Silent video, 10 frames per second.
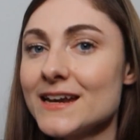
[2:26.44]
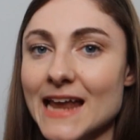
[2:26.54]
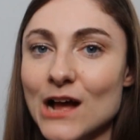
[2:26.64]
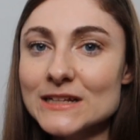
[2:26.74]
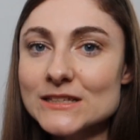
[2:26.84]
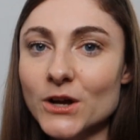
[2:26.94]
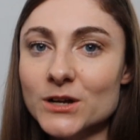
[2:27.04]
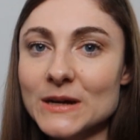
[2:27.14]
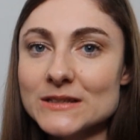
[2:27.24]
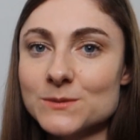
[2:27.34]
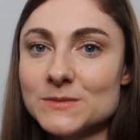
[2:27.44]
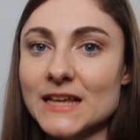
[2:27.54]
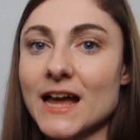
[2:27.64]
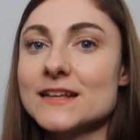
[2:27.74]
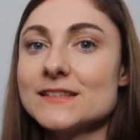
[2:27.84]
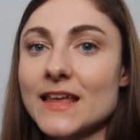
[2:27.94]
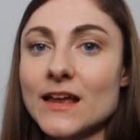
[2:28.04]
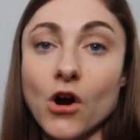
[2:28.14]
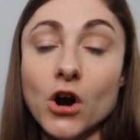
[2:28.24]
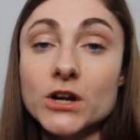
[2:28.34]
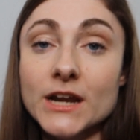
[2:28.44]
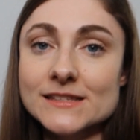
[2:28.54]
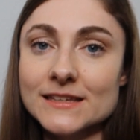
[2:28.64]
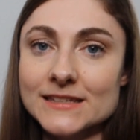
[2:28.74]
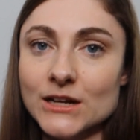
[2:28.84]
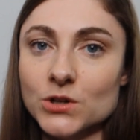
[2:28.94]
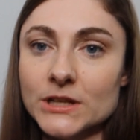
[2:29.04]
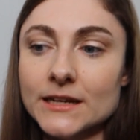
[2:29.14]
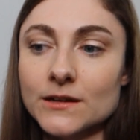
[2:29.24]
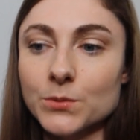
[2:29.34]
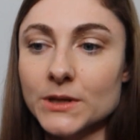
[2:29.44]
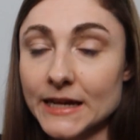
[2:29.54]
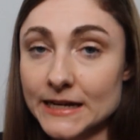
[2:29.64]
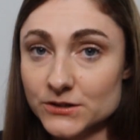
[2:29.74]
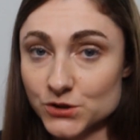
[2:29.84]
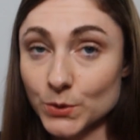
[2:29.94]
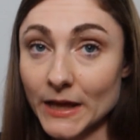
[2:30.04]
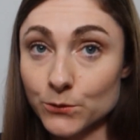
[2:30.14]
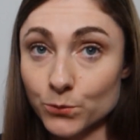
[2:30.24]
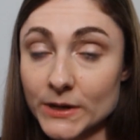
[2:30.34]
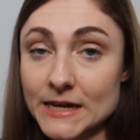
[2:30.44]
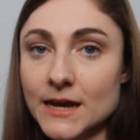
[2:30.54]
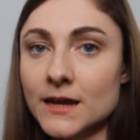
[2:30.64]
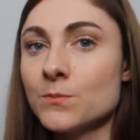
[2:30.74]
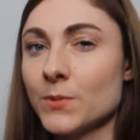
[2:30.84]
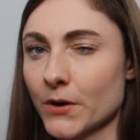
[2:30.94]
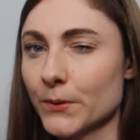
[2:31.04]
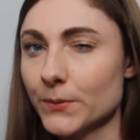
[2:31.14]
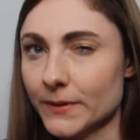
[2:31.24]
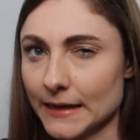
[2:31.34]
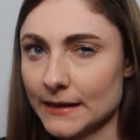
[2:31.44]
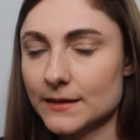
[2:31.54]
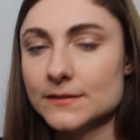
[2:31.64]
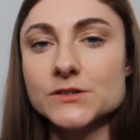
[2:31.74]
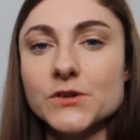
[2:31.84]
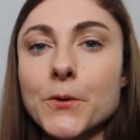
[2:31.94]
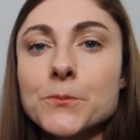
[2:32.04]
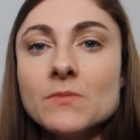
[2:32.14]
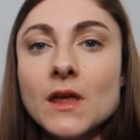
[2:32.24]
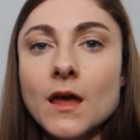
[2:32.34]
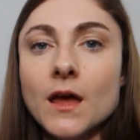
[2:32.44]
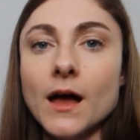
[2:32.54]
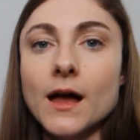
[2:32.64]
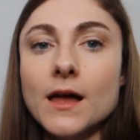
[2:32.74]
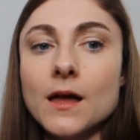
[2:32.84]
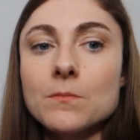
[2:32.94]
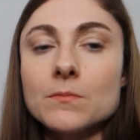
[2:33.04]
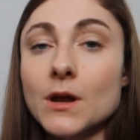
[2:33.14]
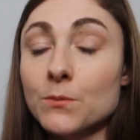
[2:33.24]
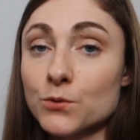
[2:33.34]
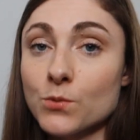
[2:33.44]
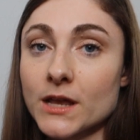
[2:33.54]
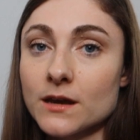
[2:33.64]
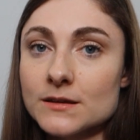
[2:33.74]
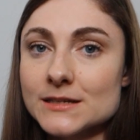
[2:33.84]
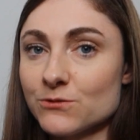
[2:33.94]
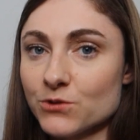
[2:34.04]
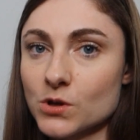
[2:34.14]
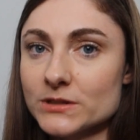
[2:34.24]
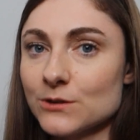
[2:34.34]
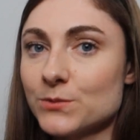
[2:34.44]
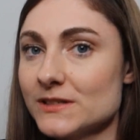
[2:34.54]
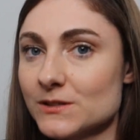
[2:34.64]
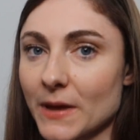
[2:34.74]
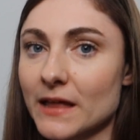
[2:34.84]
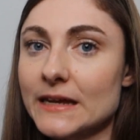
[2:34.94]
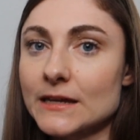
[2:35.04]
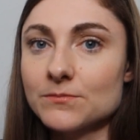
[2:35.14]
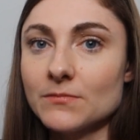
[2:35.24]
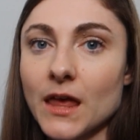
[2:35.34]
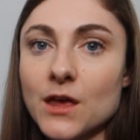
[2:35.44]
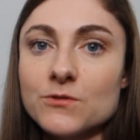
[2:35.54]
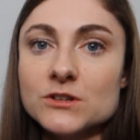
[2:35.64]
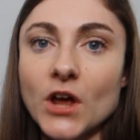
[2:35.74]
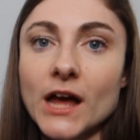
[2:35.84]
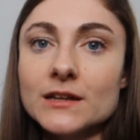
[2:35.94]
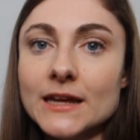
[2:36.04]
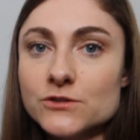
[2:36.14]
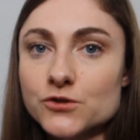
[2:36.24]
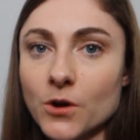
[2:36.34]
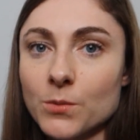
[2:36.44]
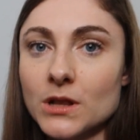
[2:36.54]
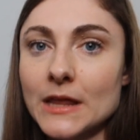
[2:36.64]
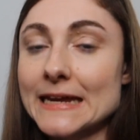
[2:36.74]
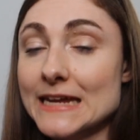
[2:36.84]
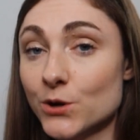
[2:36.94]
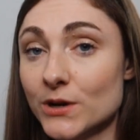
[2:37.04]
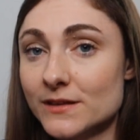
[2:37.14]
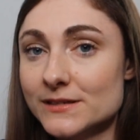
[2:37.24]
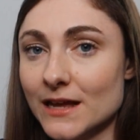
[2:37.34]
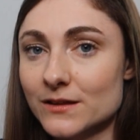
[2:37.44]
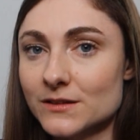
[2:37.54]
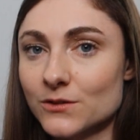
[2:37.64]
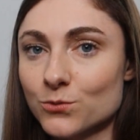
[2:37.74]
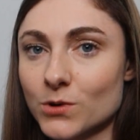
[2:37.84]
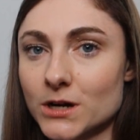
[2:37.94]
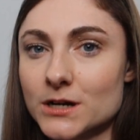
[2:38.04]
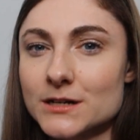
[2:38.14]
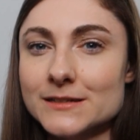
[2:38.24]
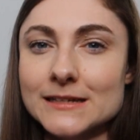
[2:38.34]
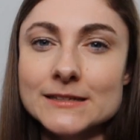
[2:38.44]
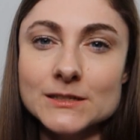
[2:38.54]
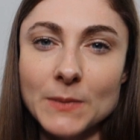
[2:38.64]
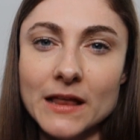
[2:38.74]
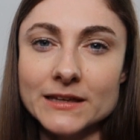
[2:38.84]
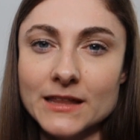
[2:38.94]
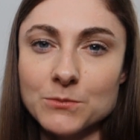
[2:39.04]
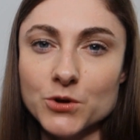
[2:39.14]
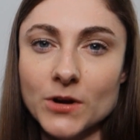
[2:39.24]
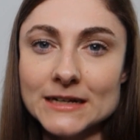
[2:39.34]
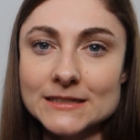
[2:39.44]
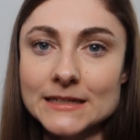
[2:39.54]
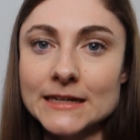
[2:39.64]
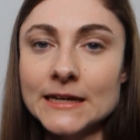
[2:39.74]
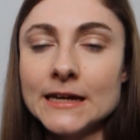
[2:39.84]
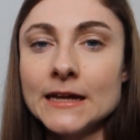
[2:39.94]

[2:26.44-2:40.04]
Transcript: Now let's talk about some signs that aren't necessarily related to like reading, but are related. So number one, difficulty with spelling. If a child has trouble like hearing the sounds in the words and spelling them correctly,